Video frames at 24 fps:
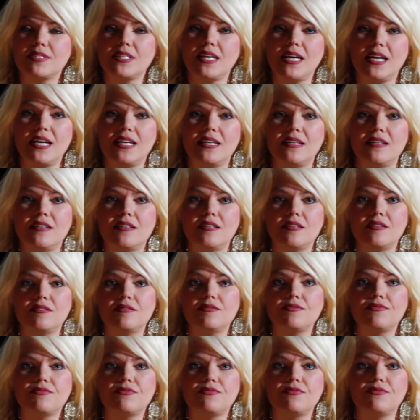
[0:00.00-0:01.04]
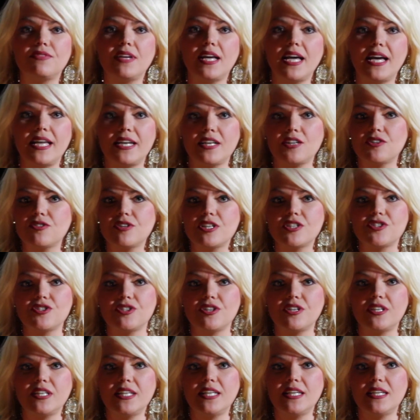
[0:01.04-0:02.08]
kind of had a crush
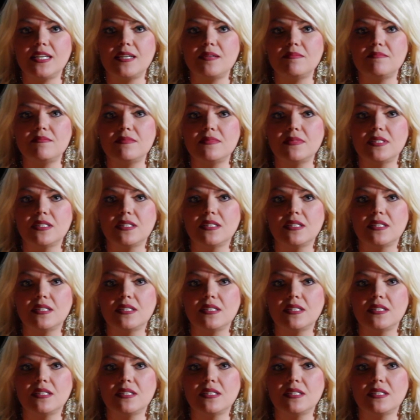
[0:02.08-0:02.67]
on him.